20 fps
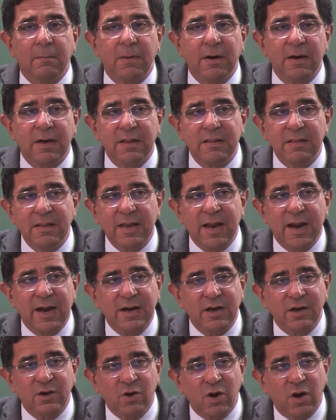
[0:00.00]
but in the
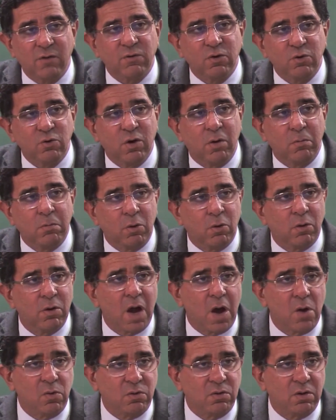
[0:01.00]
end, you have to do a
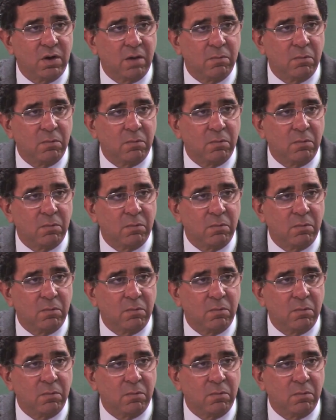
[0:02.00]
blowdown.